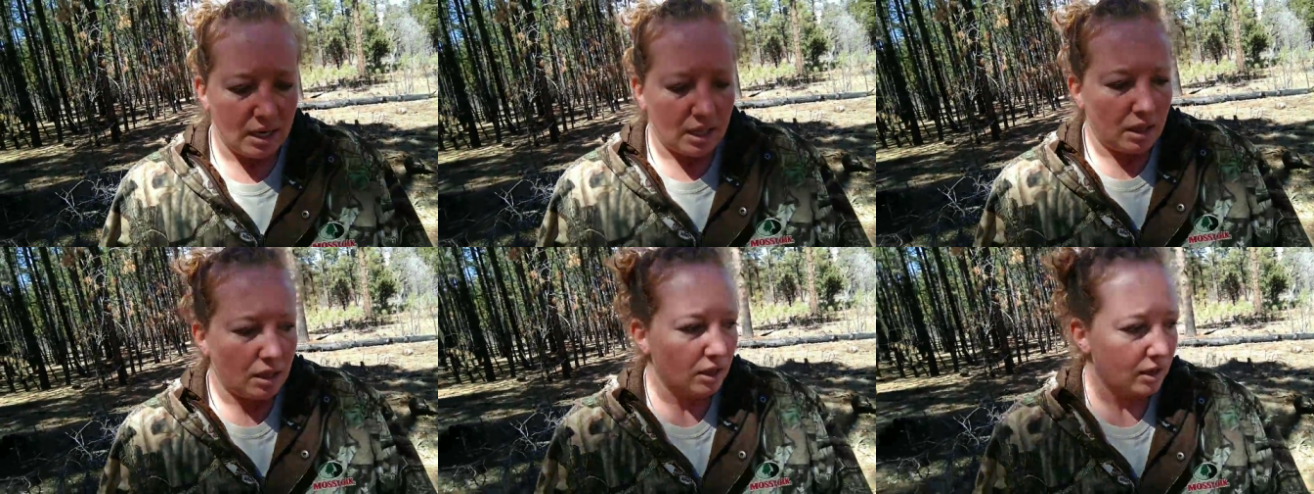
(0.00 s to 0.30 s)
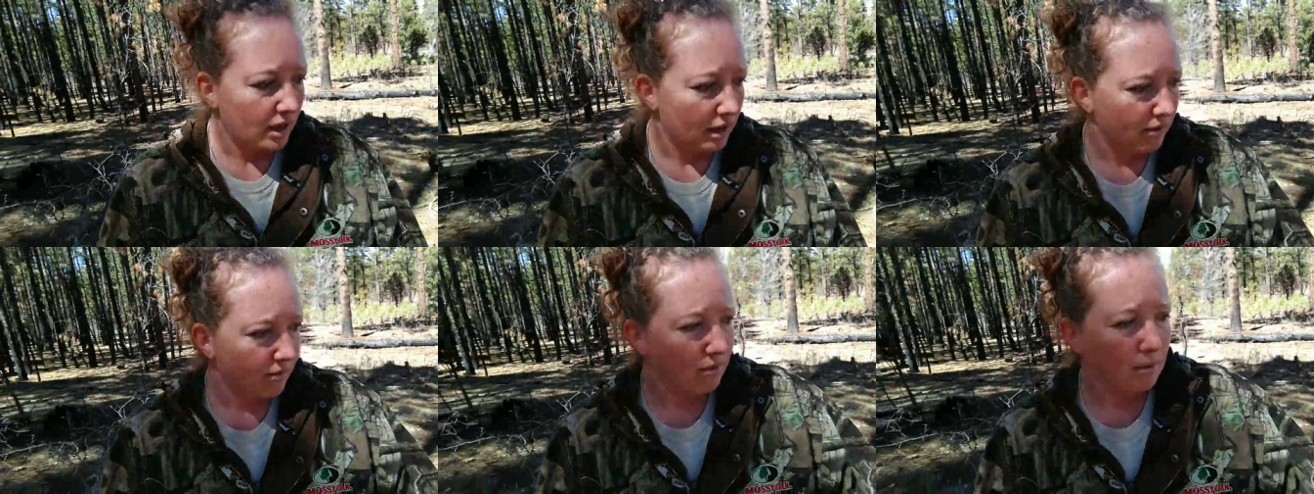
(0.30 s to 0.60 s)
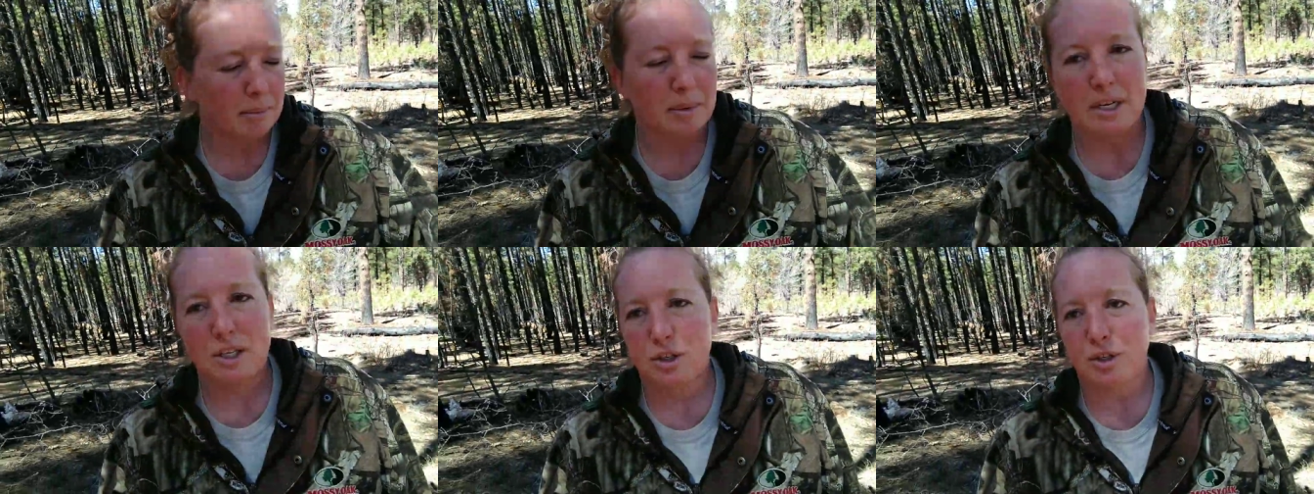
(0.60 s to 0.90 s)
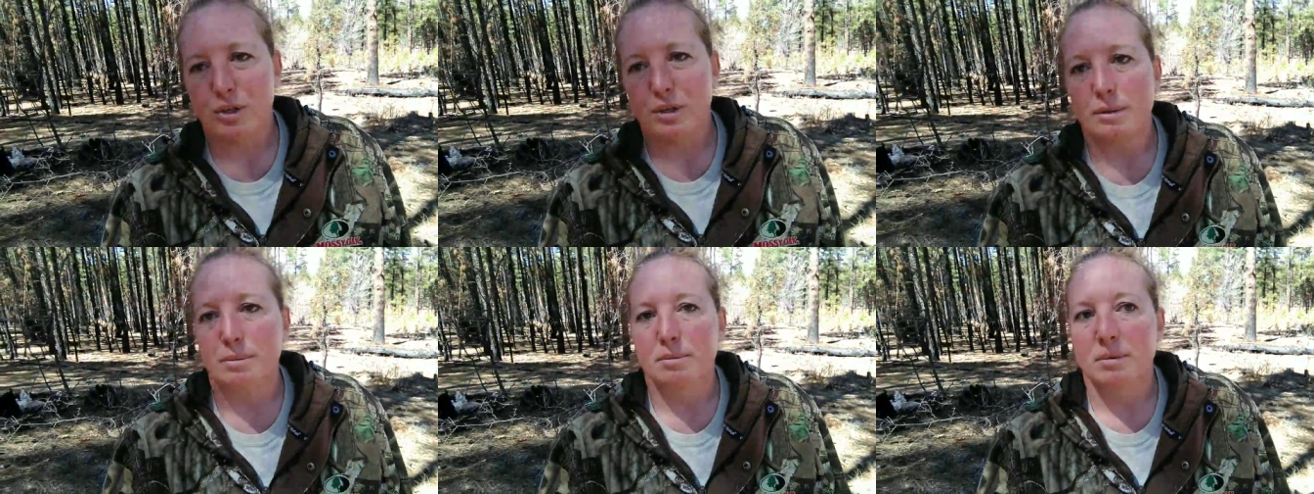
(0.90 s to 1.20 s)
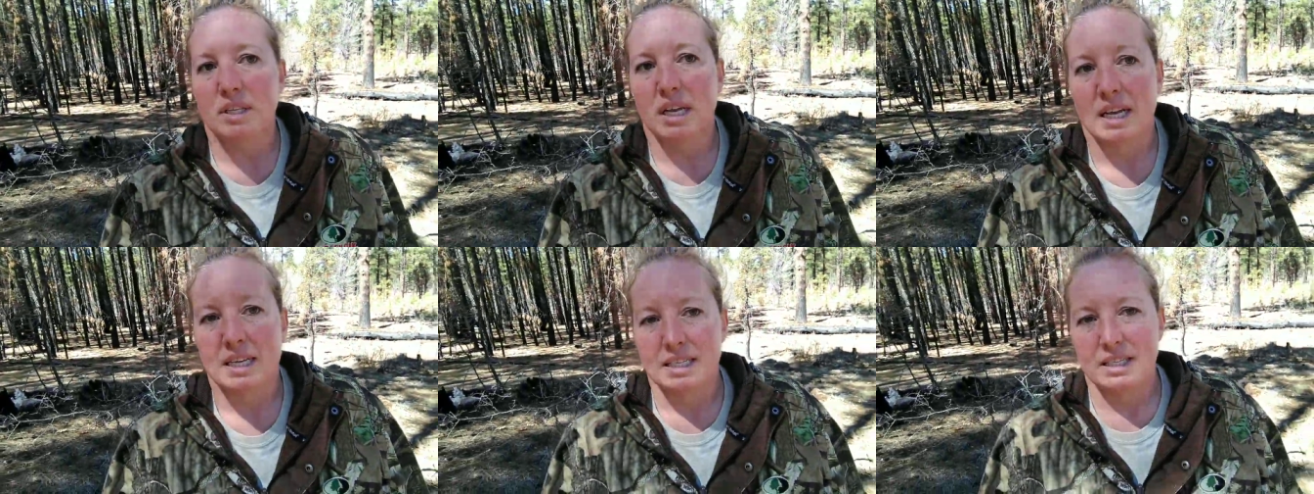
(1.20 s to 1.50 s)
looking for
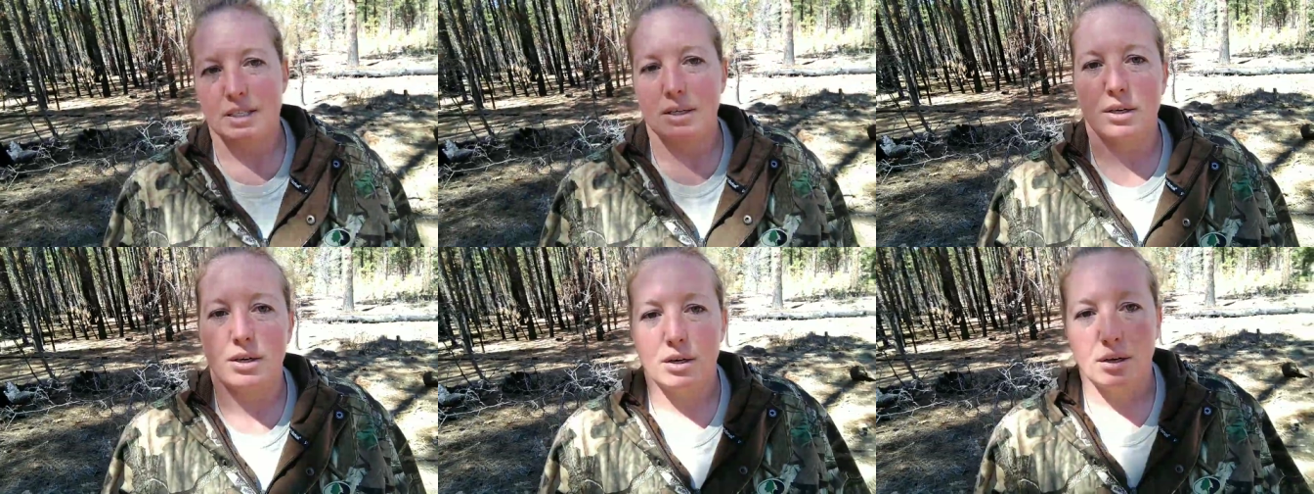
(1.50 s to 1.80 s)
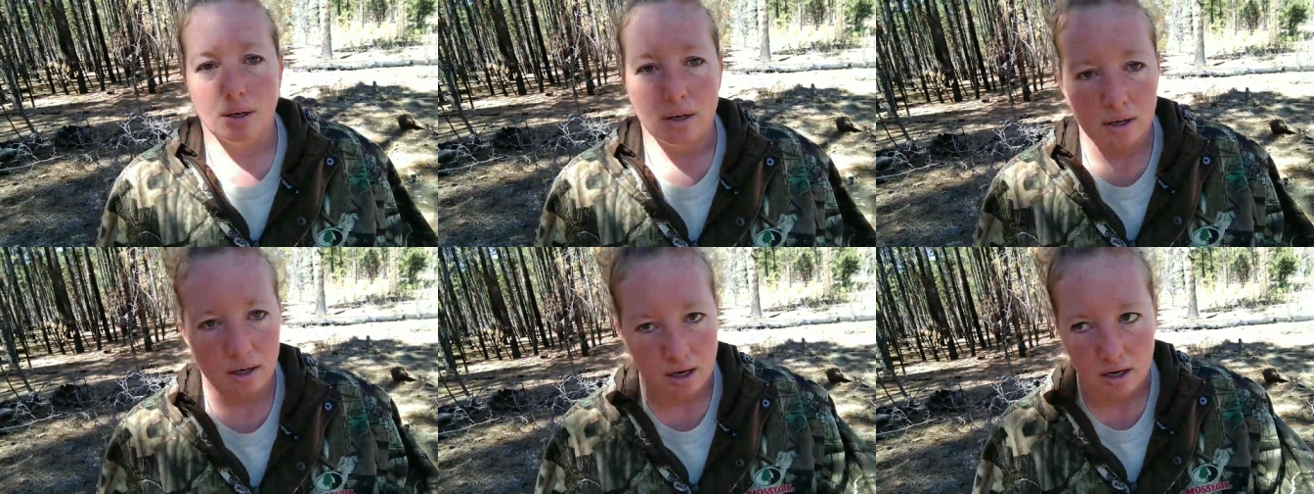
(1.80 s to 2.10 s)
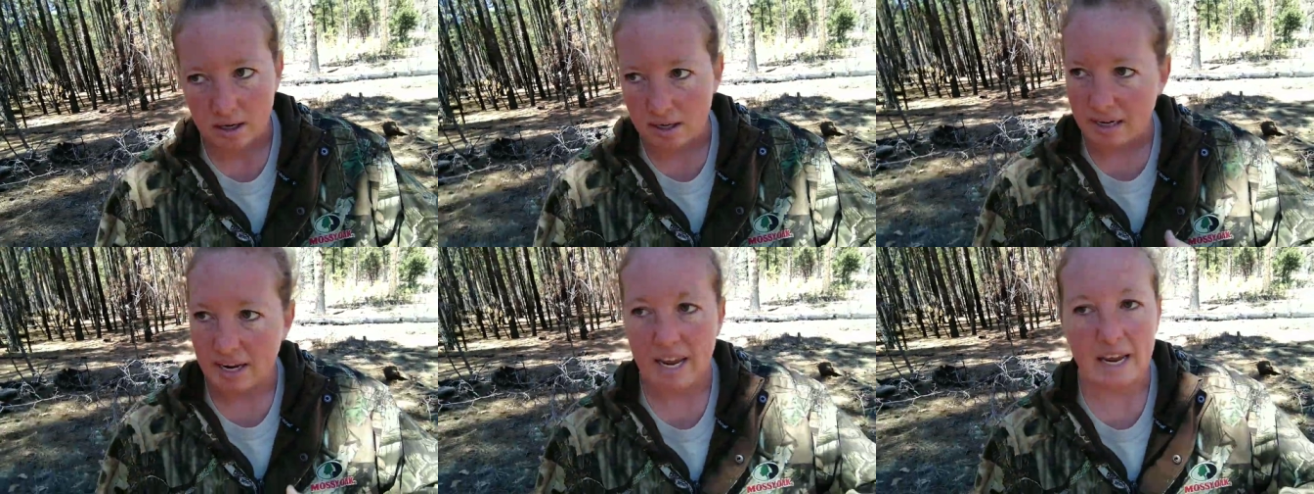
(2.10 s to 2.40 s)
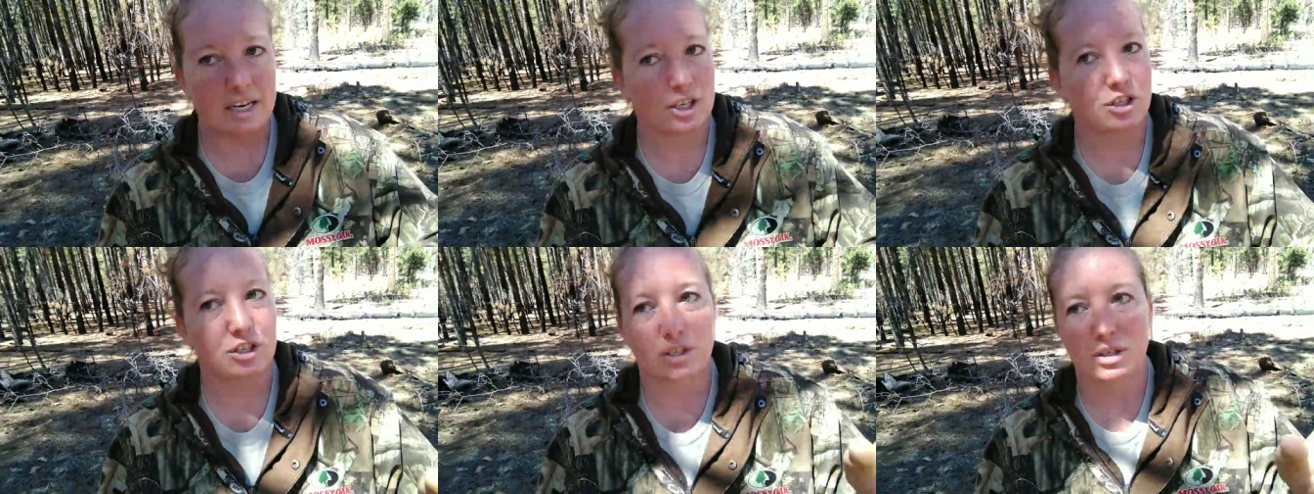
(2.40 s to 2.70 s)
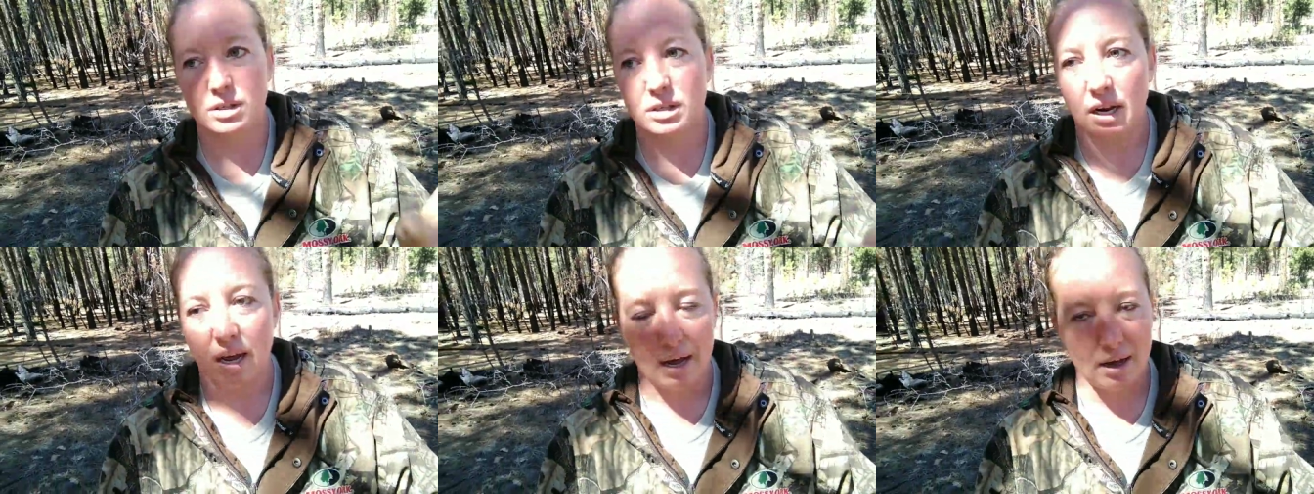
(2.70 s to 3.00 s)
mushrooms, I still, on
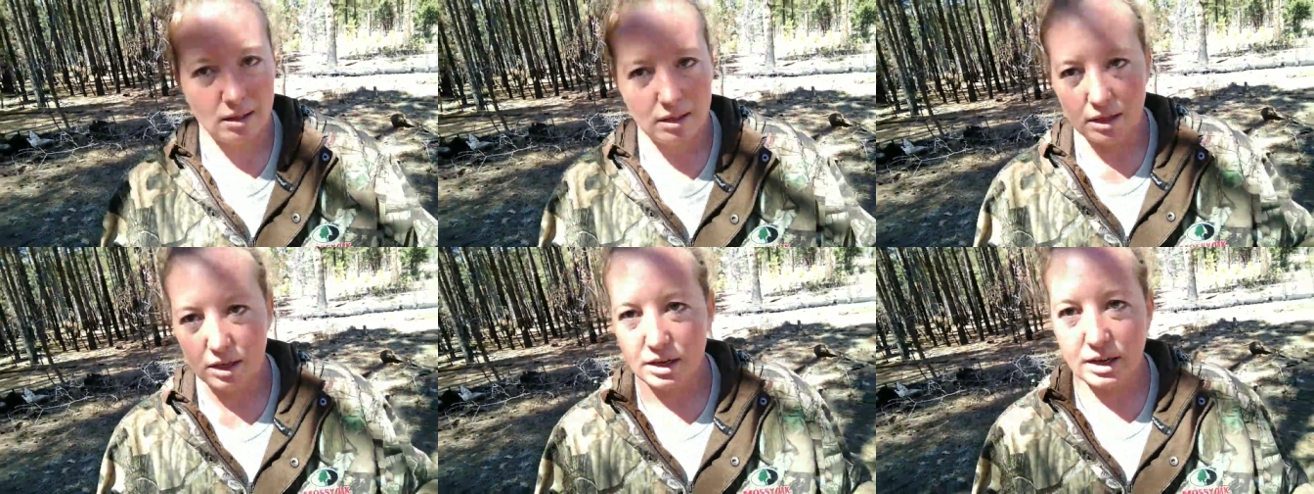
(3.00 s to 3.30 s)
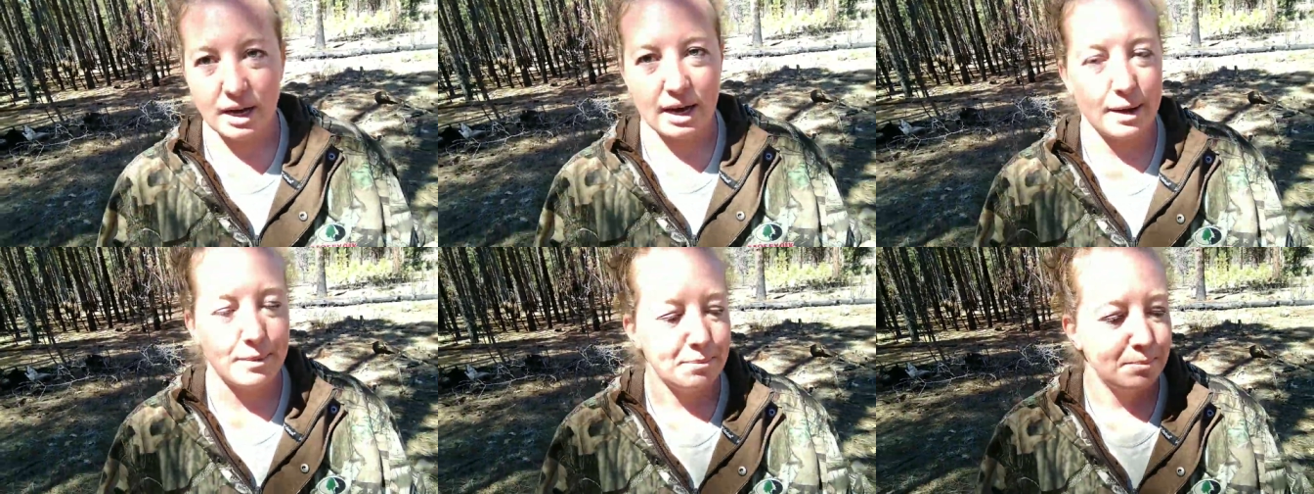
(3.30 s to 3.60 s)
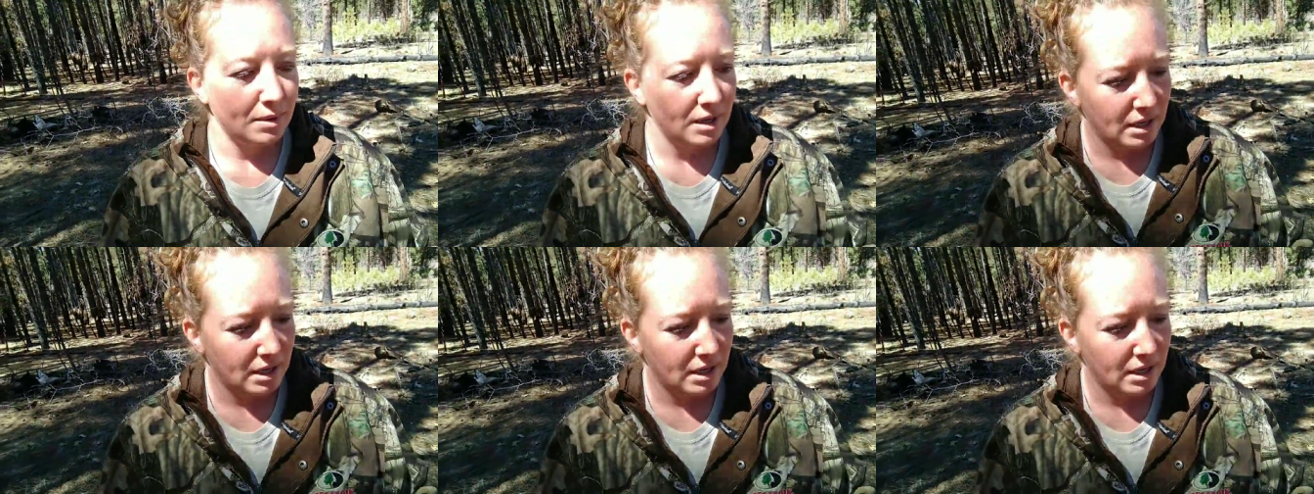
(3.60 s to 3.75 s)
occasion, I uh, look up,